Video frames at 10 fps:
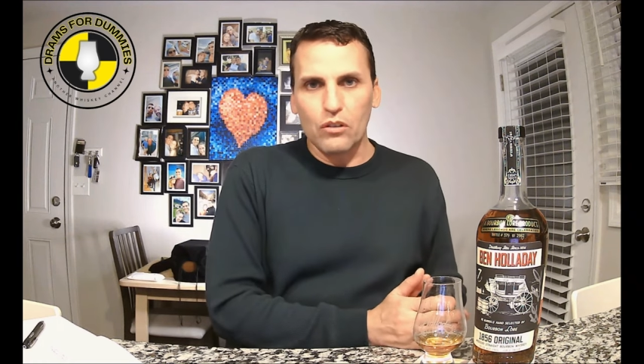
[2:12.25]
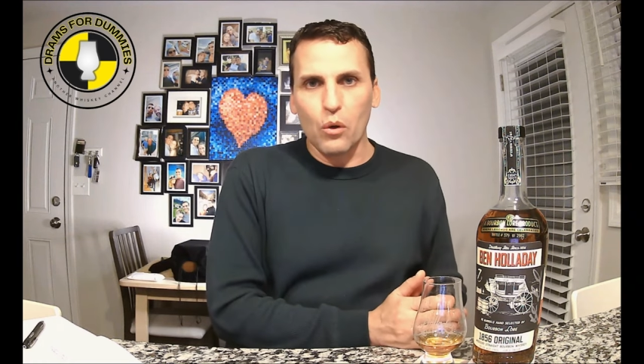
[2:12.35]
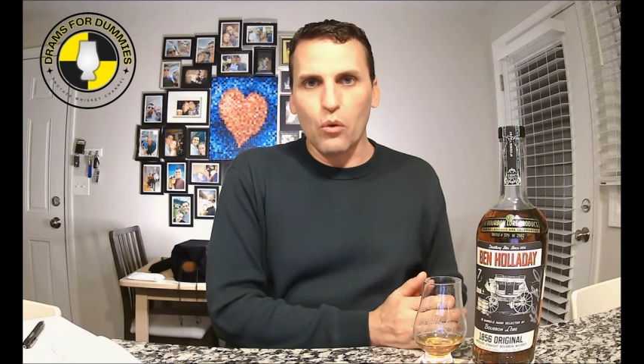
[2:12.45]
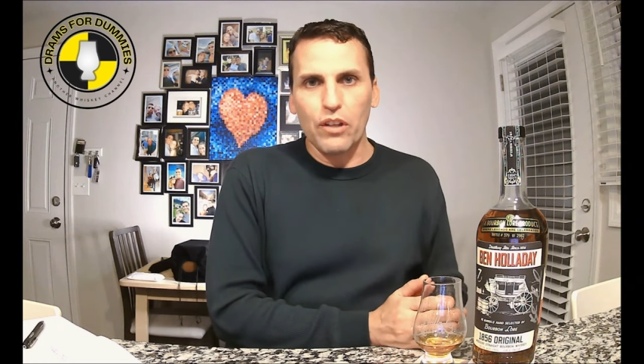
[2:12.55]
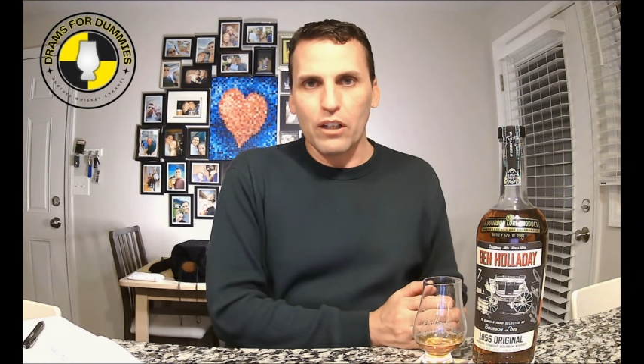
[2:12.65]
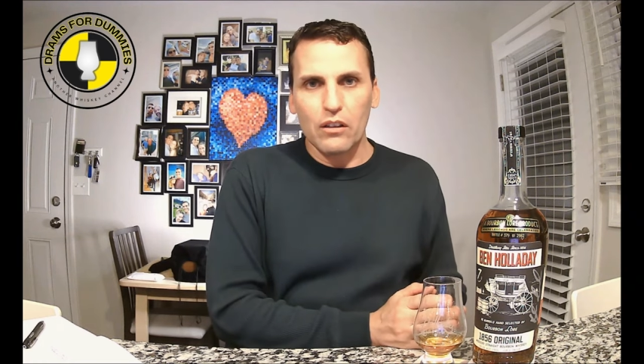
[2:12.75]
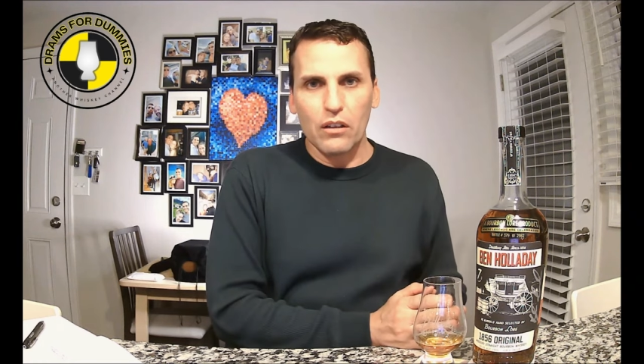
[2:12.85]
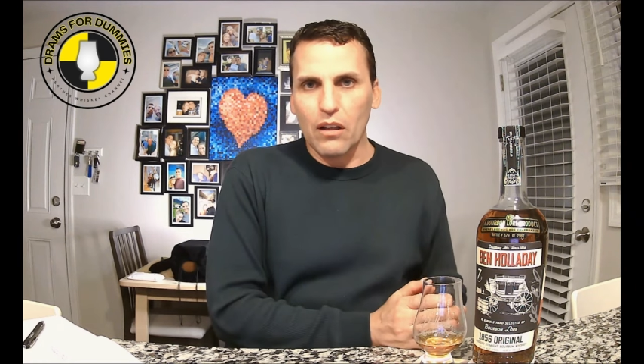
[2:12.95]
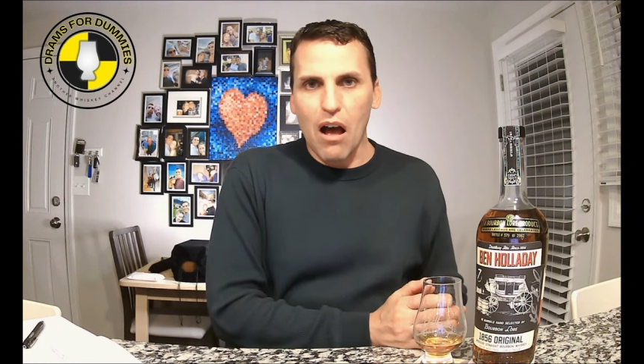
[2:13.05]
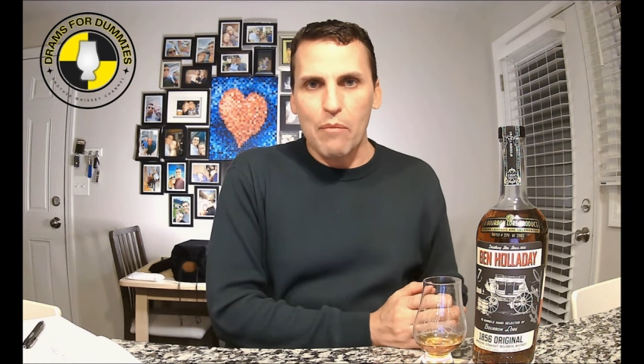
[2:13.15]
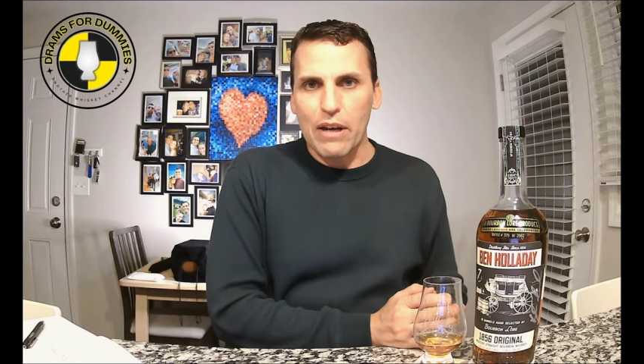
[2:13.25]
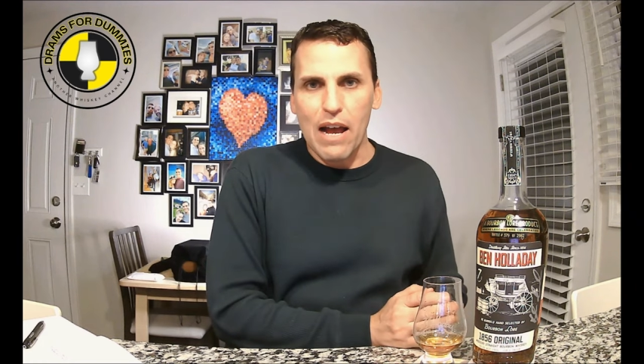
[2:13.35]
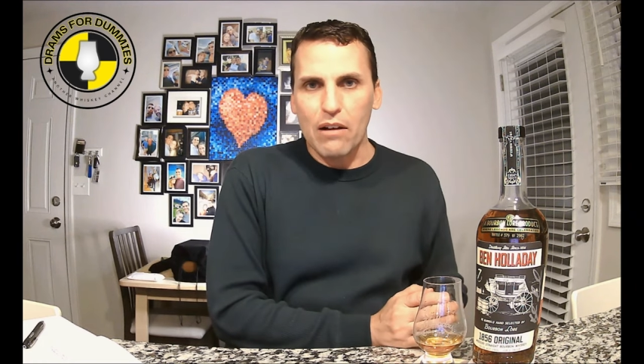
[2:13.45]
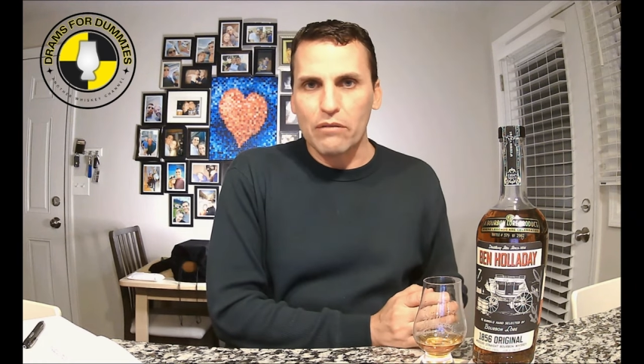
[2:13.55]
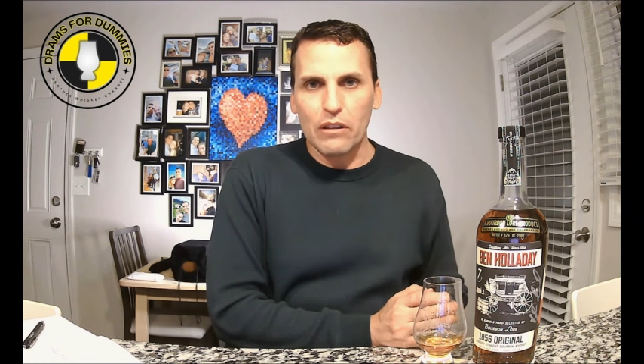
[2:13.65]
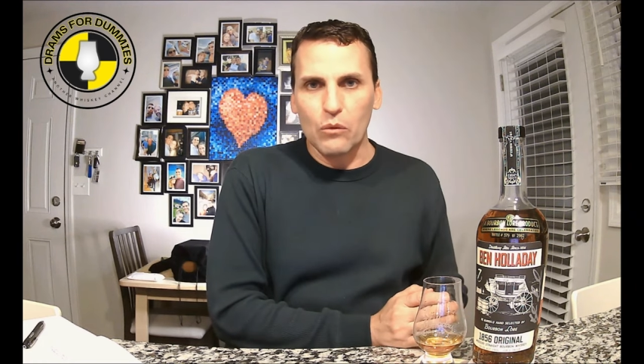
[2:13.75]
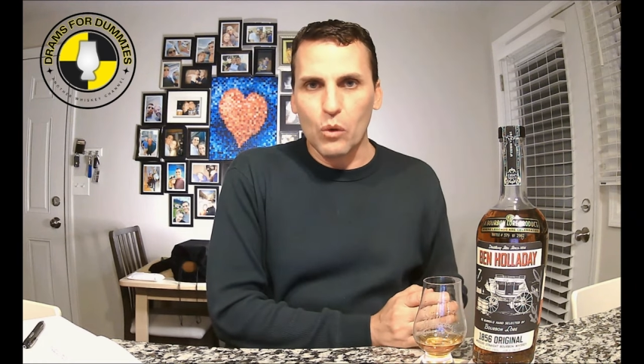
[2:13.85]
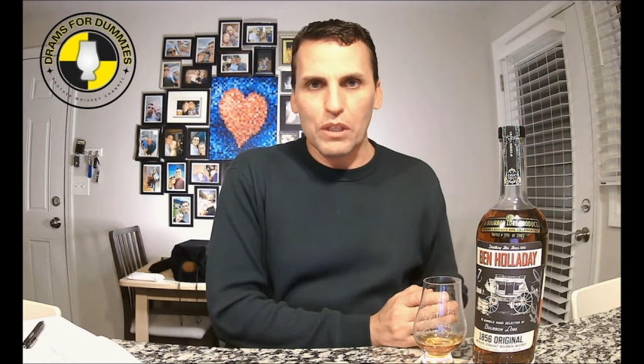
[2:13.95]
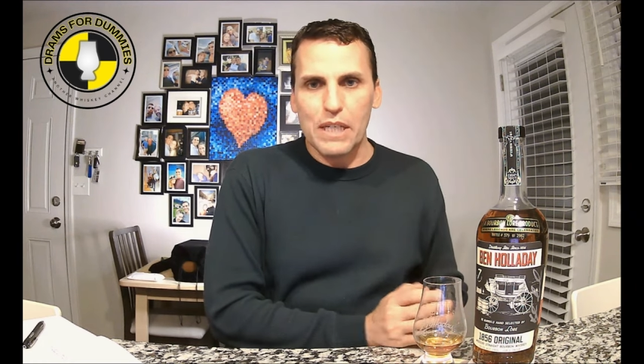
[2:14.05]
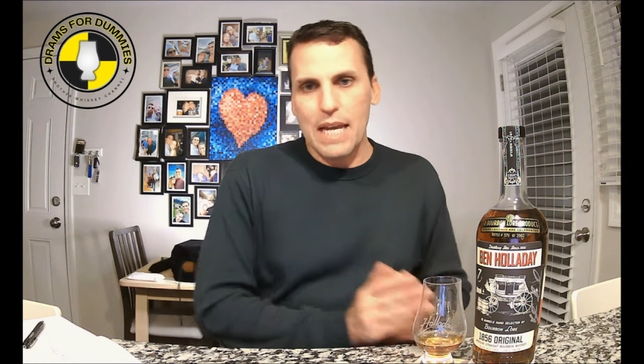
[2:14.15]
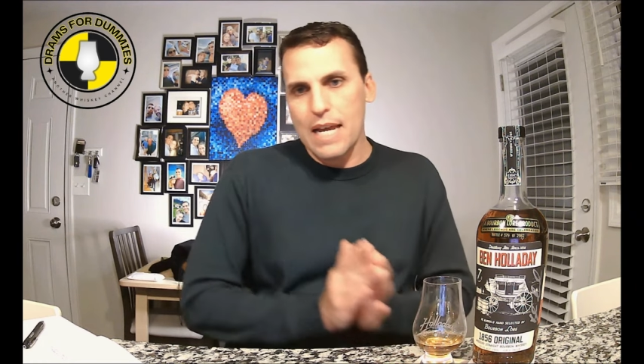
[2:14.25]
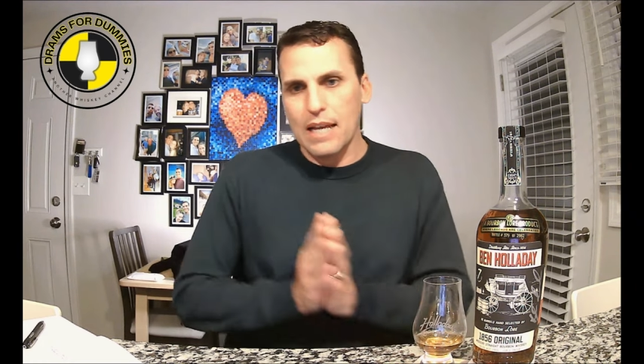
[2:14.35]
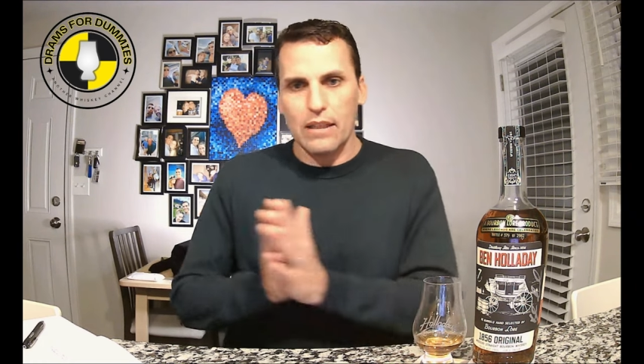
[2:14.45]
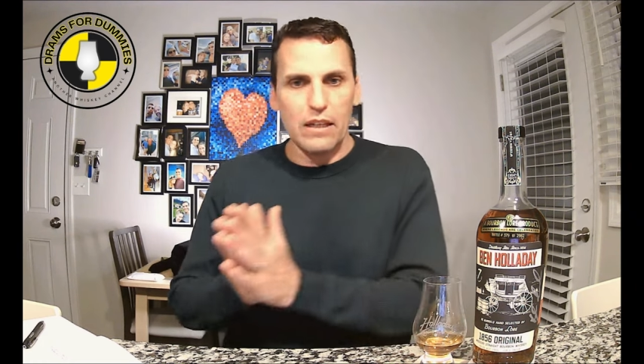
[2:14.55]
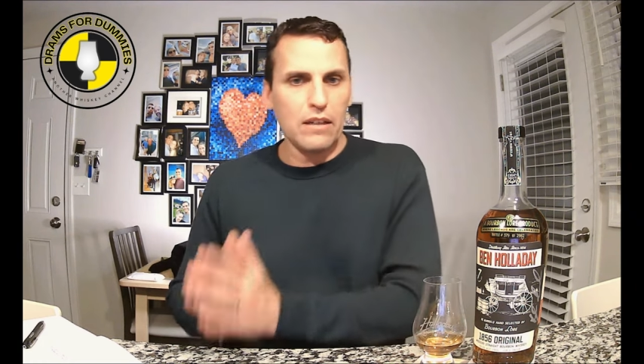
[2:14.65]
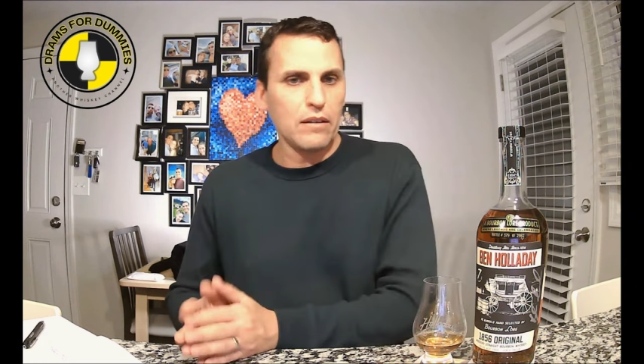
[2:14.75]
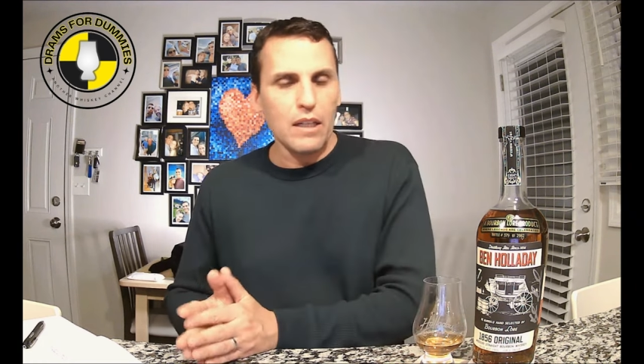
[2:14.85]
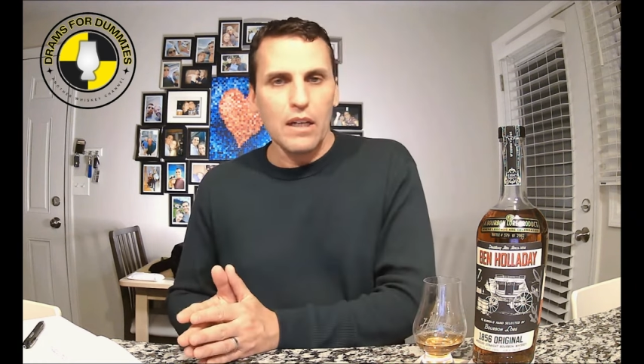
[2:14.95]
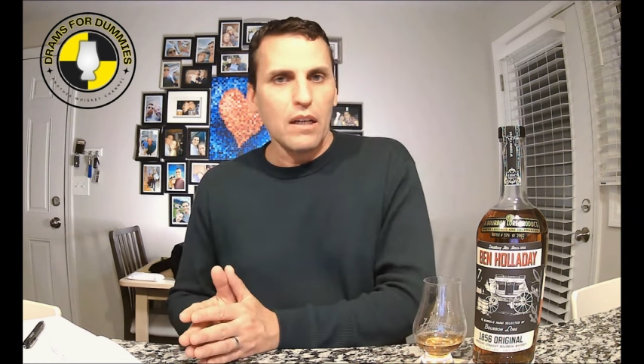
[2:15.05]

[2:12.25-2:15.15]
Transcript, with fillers: sold their allotment out in one day and then